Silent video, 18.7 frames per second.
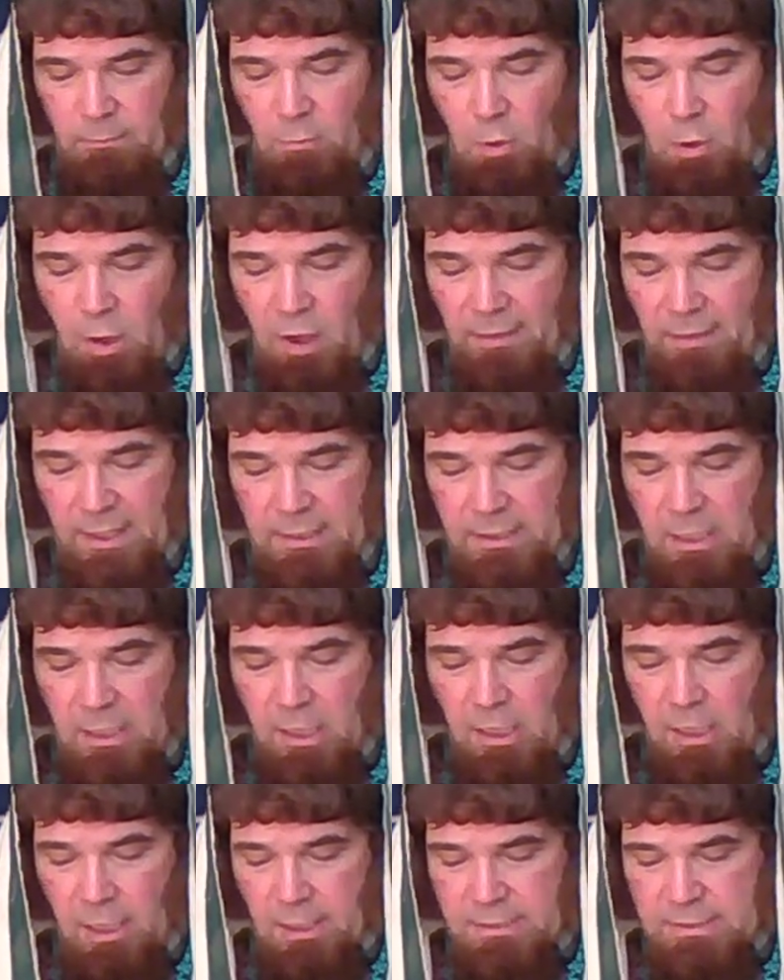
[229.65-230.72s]
More than
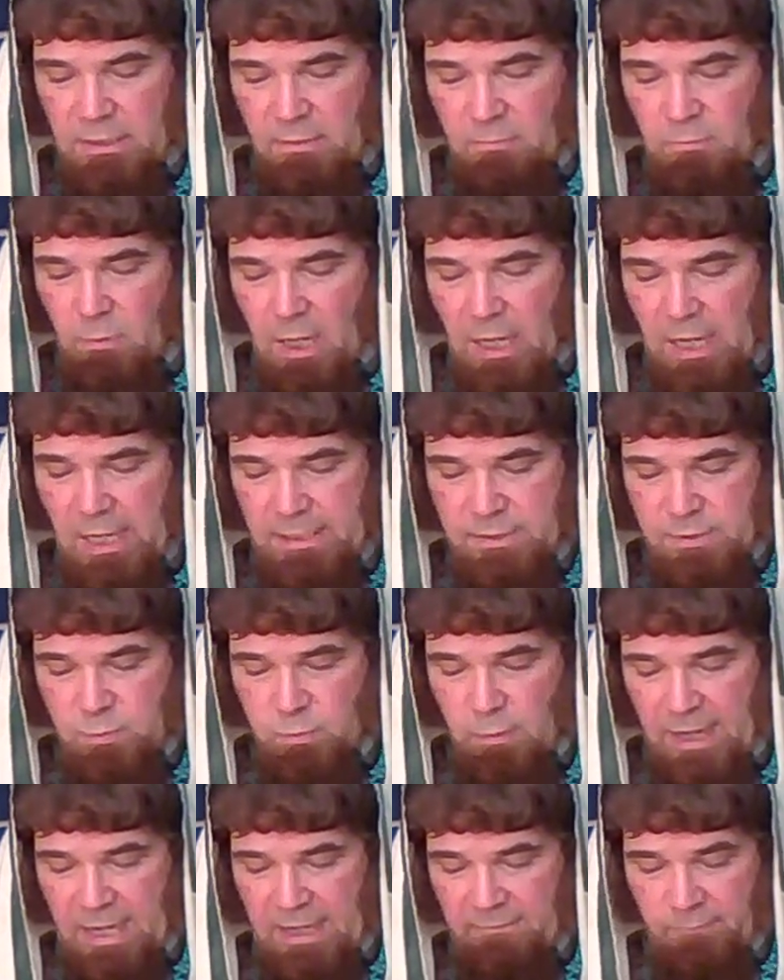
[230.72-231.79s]
guards on watch,
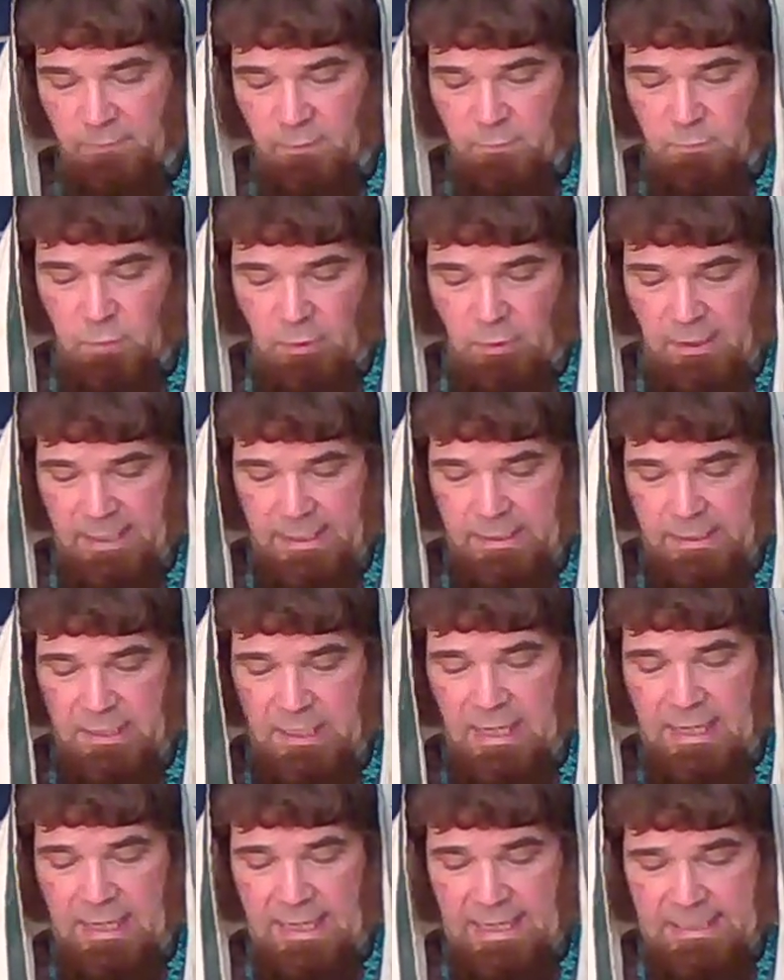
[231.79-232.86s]
wait for morning.
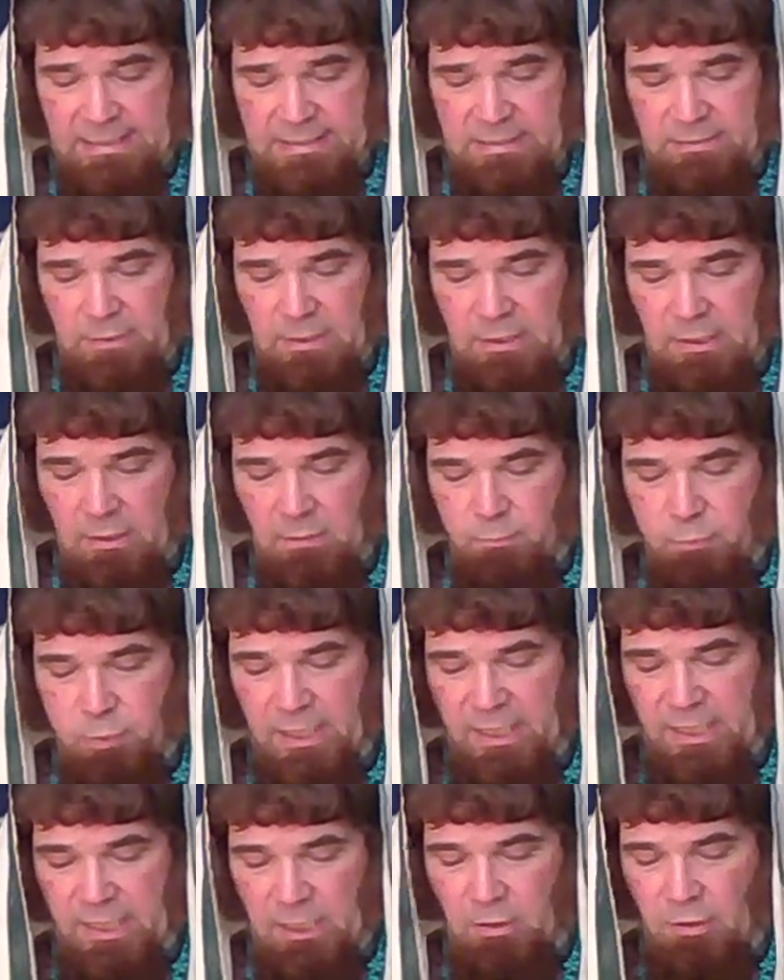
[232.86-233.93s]
Israel,
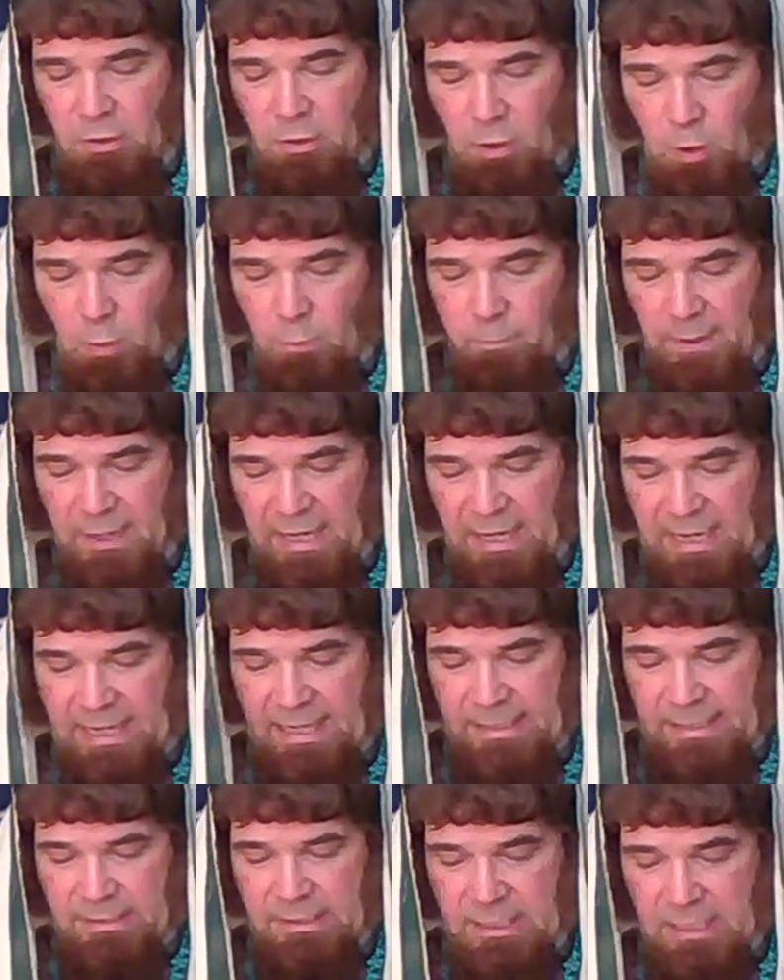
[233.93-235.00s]
put your hope
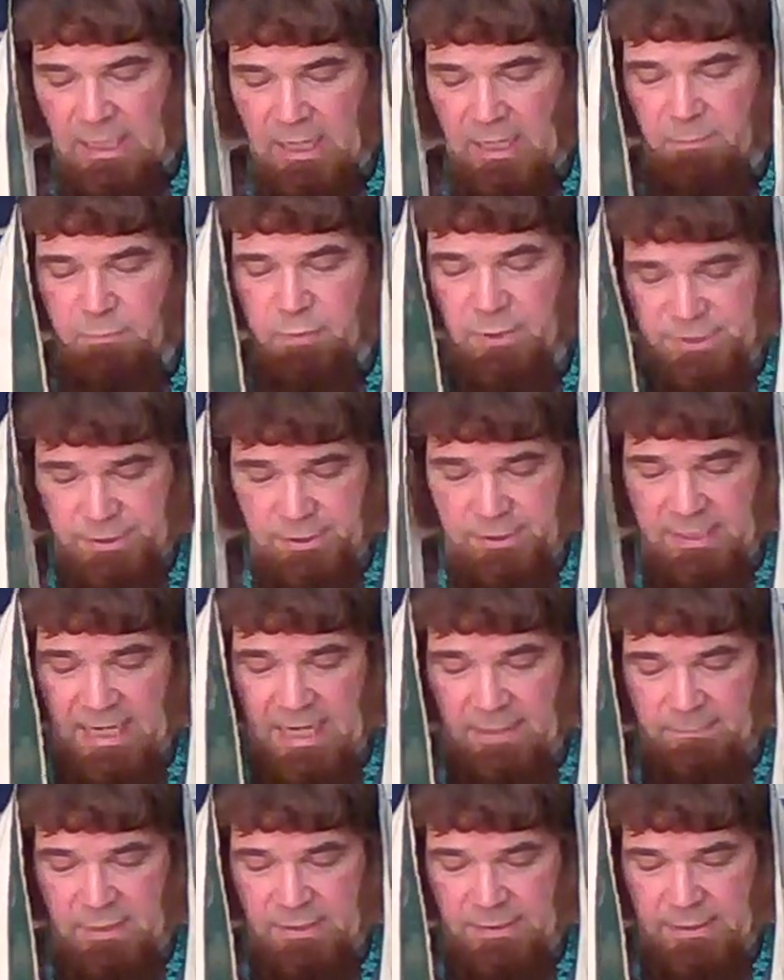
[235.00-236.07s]
in God. Put your
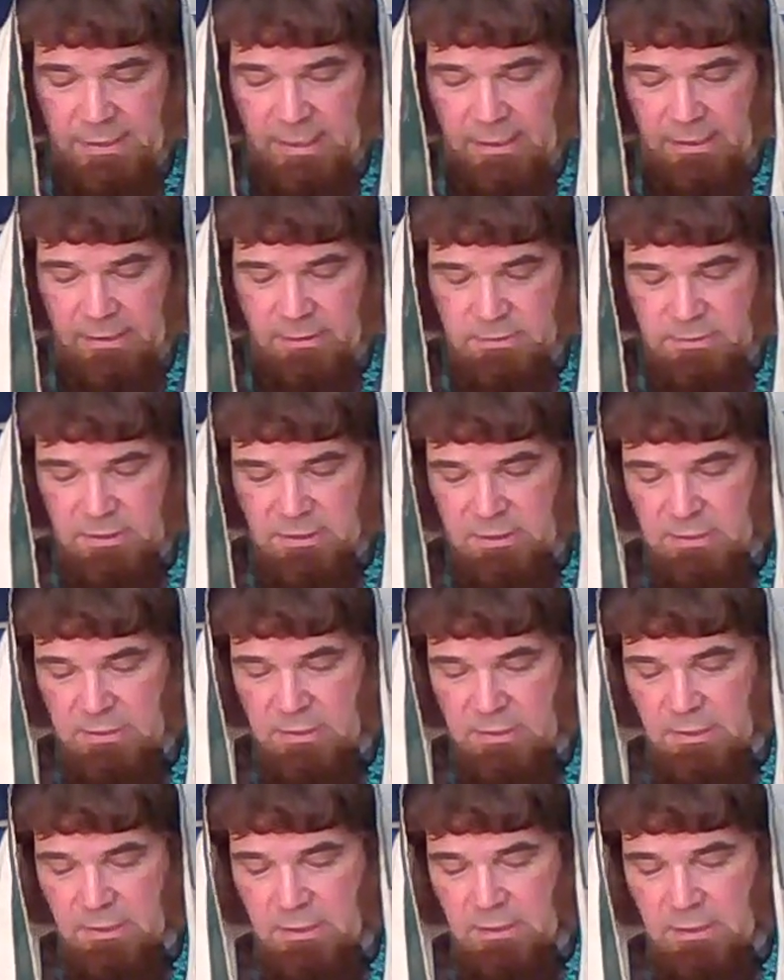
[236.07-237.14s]
name in there.
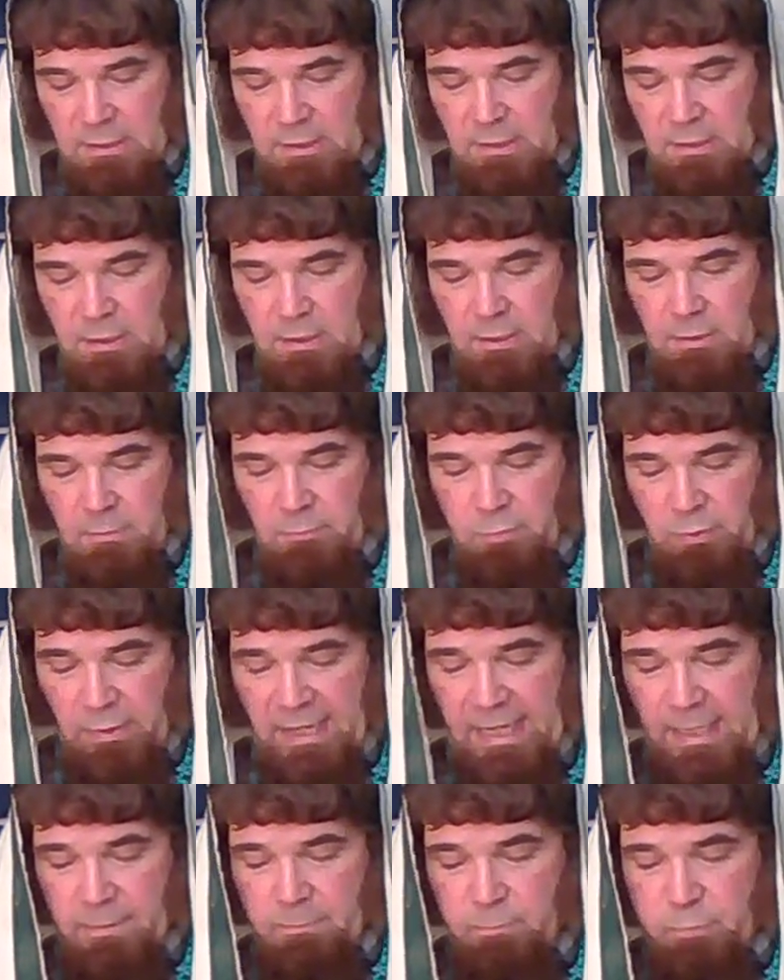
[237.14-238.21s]

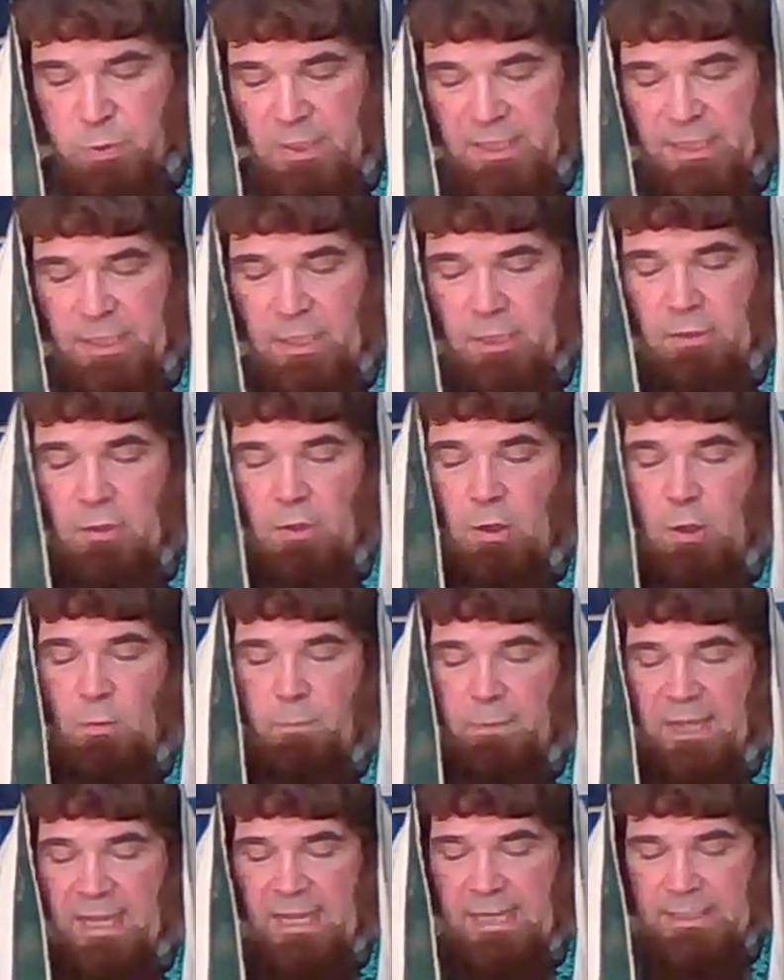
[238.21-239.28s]
Blank, put your
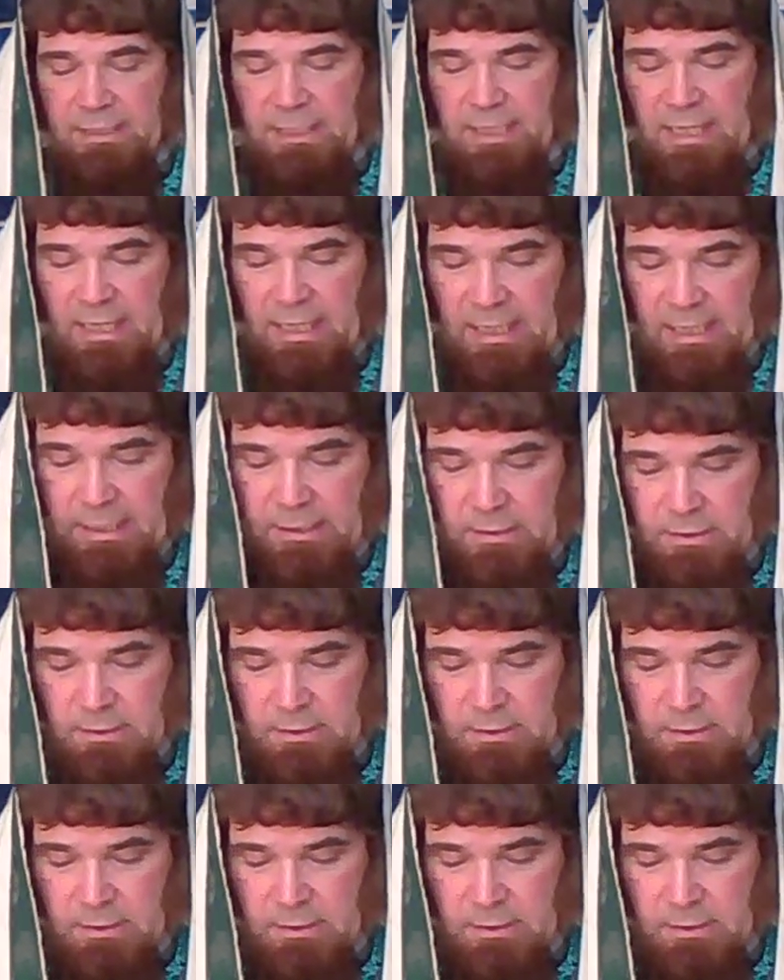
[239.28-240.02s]
hope in Yah.